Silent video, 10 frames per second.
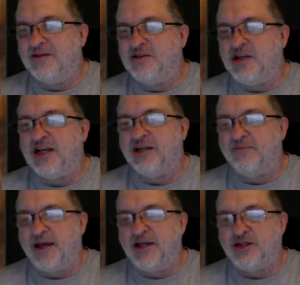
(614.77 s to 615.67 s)
check to
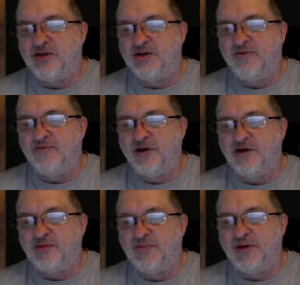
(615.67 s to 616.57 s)
make sure
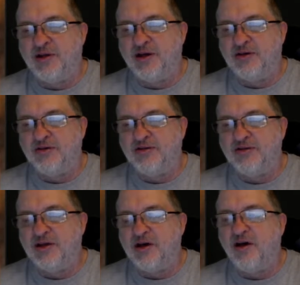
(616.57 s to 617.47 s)
first
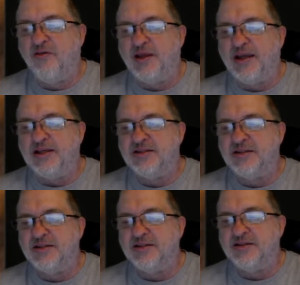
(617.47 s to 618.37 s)
because all these
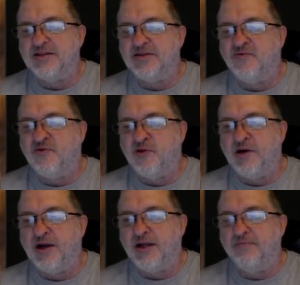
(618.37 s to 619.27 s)
is
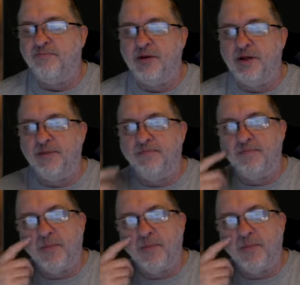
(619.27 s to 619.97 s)
free, but